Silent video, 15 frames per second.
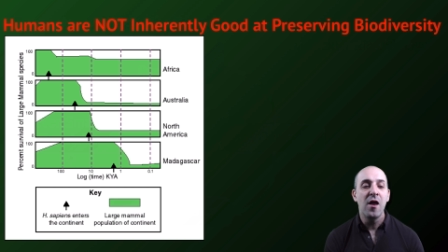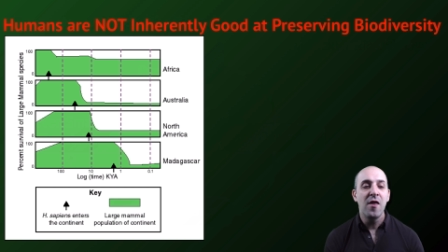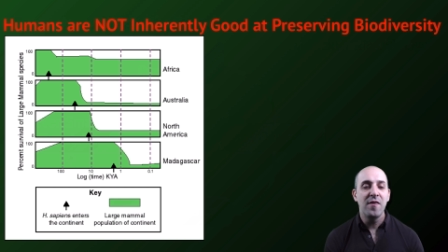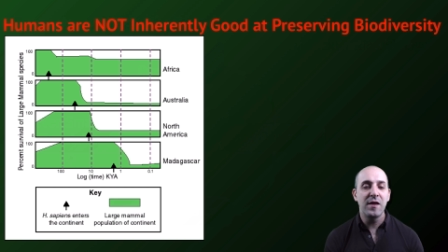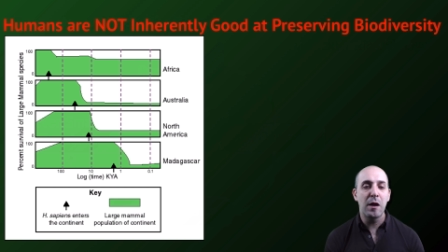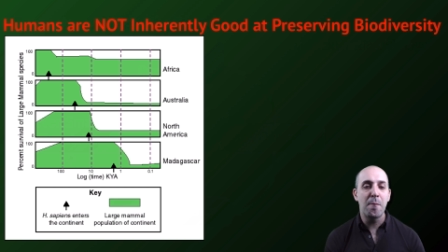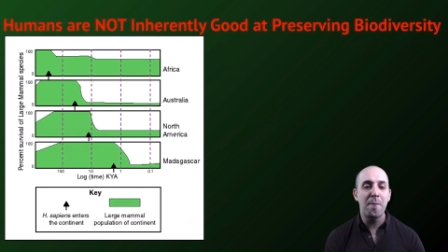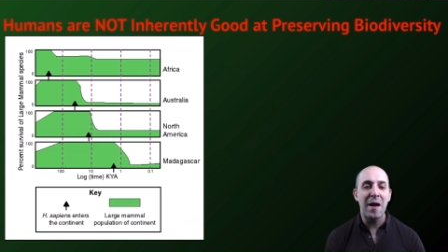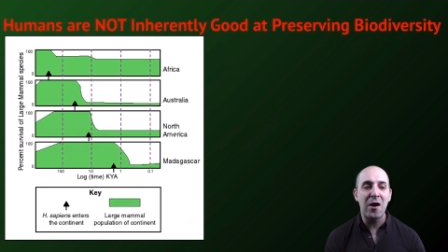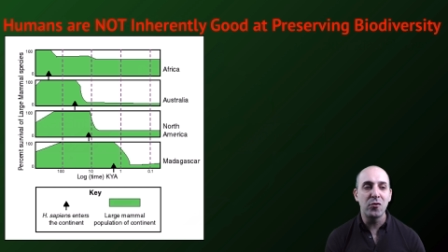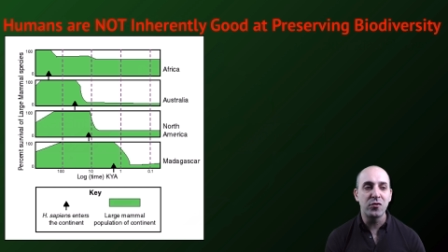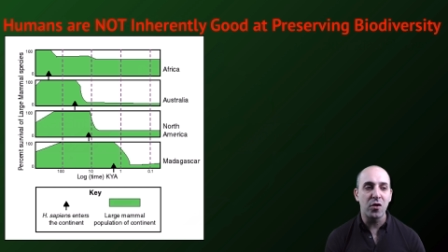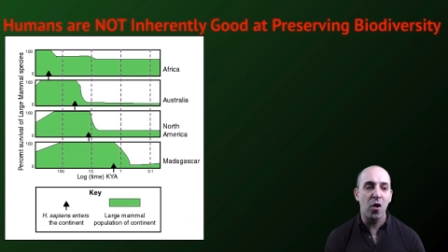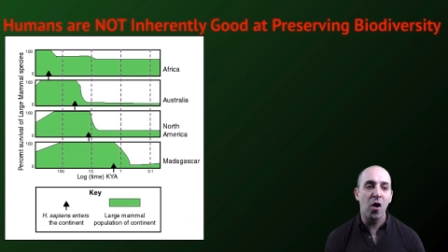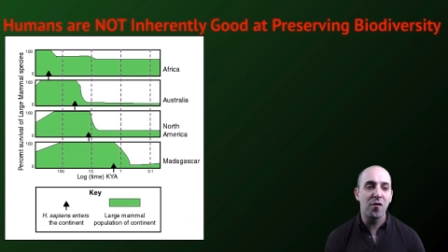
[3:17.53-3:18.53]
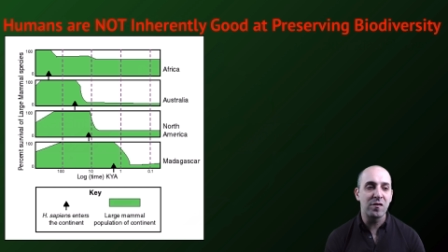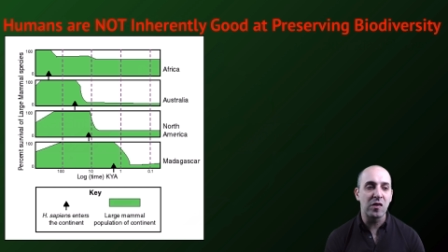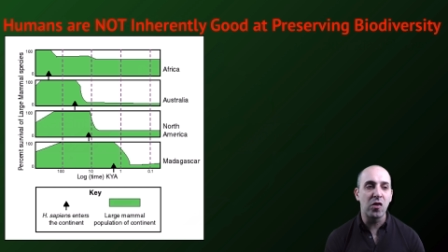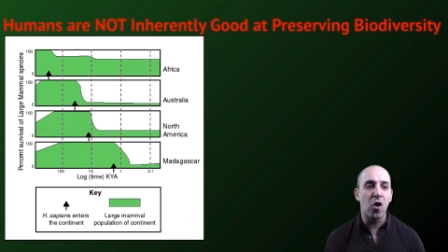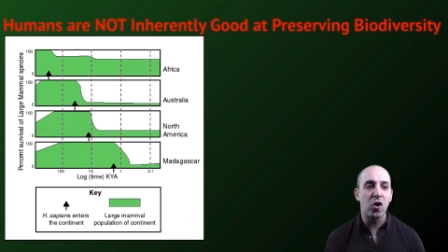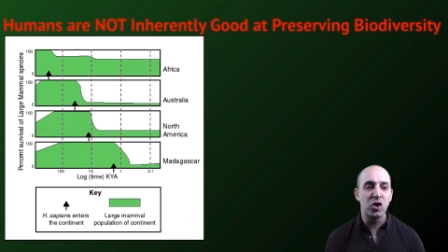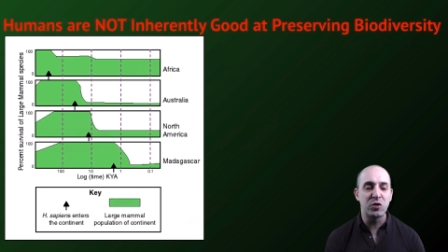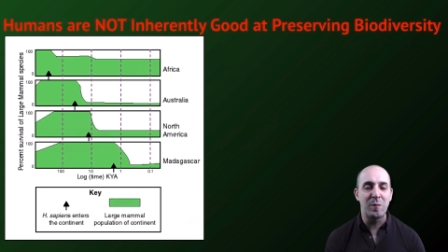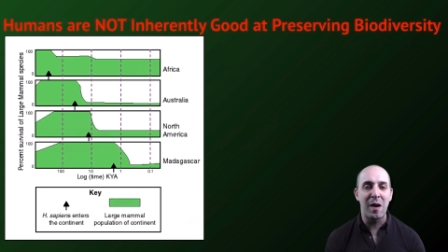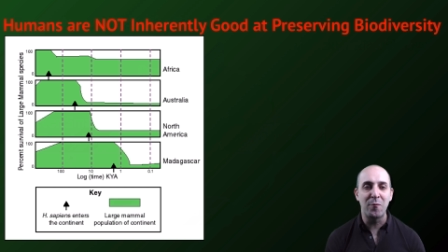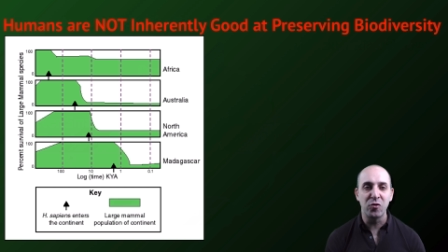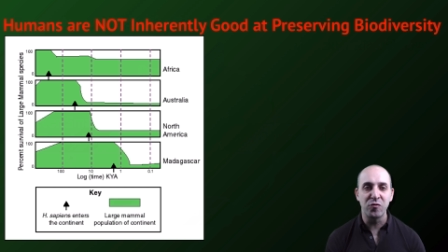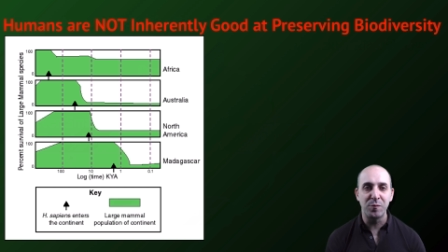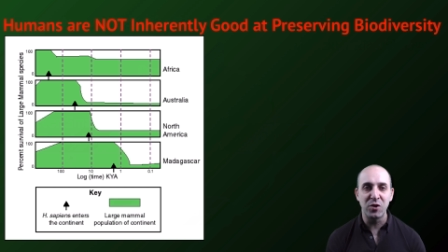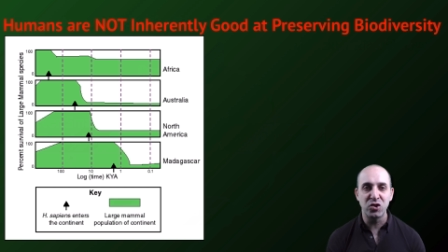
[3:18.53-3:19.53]
the amount of large mammal
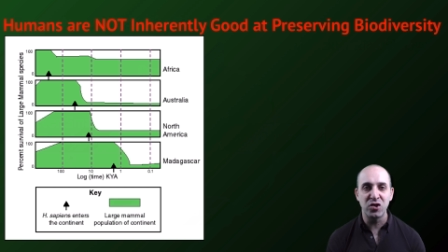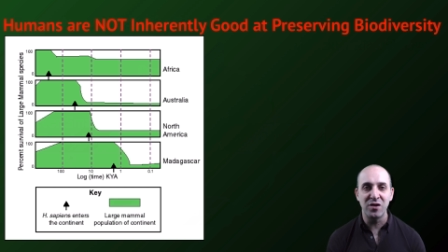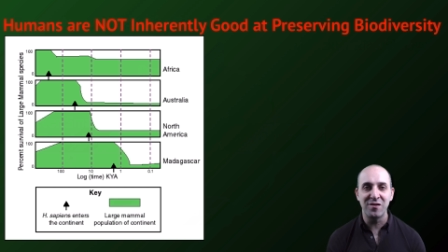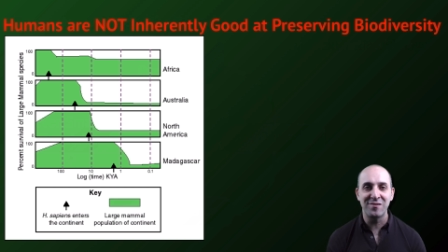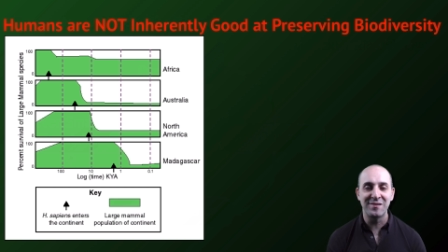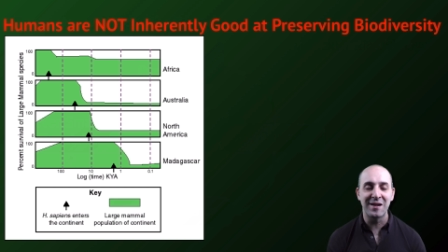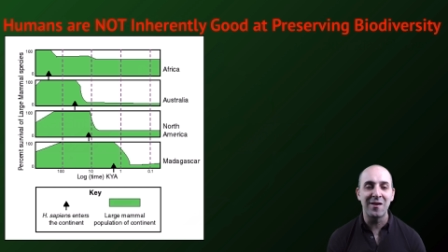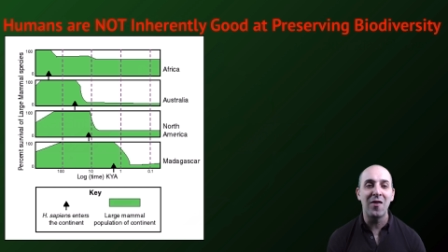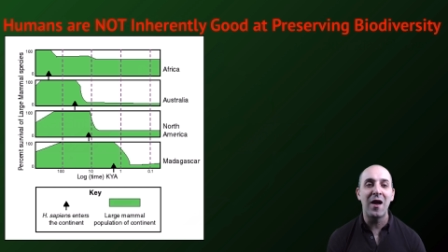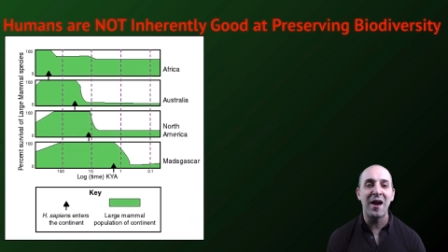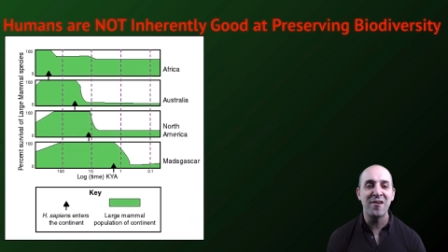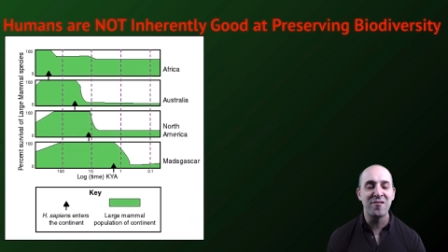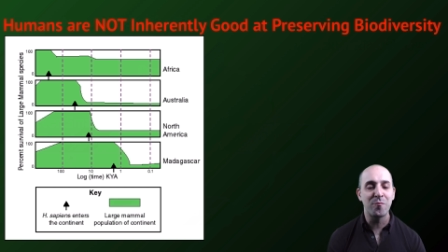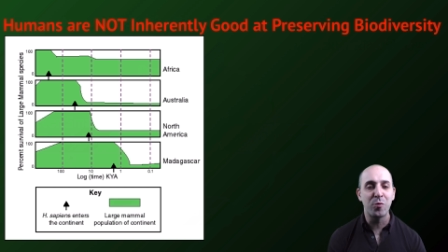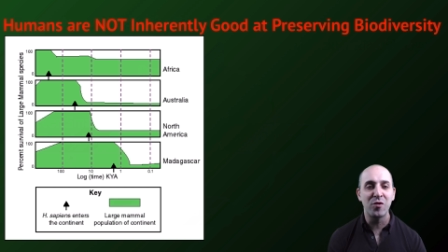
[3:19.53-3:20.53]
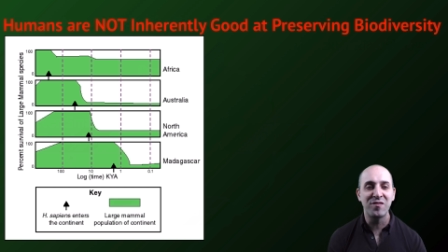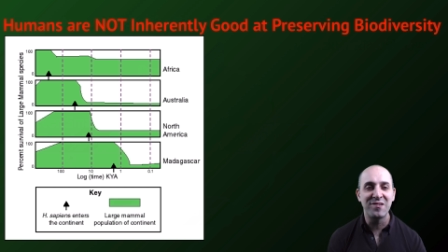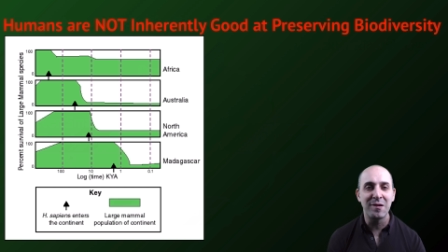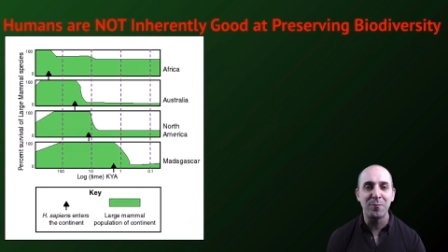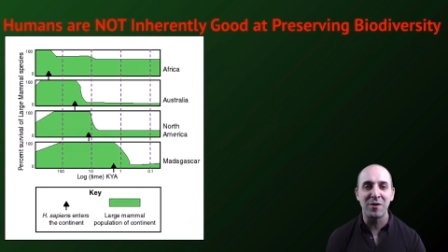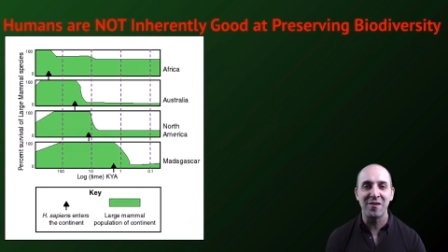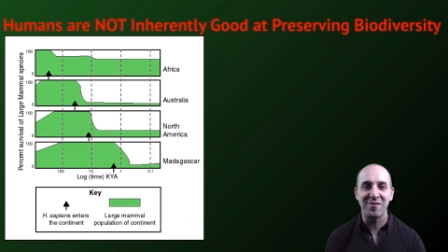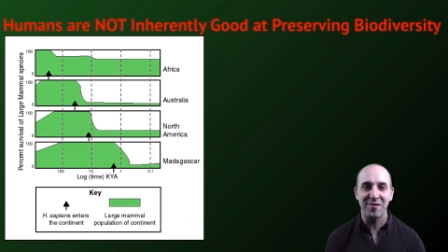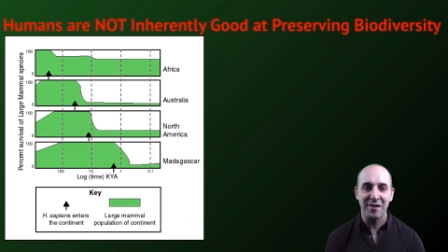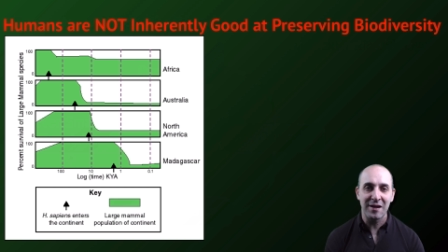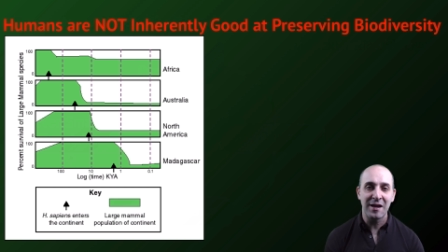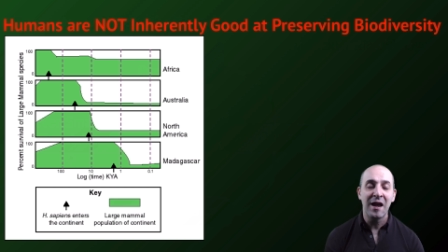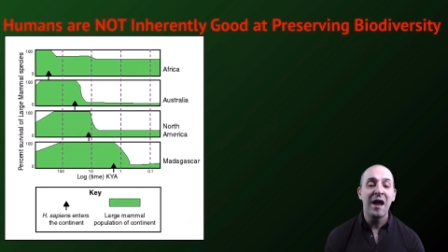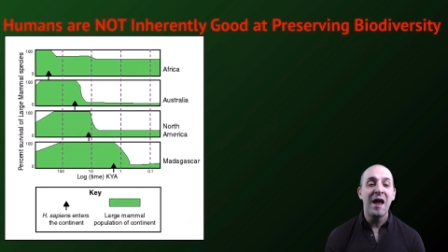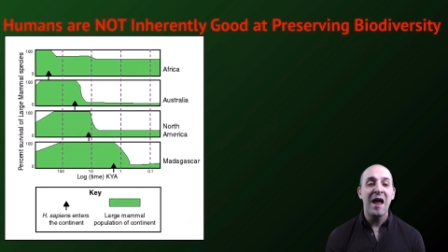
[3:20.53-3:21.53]
species declines precipitously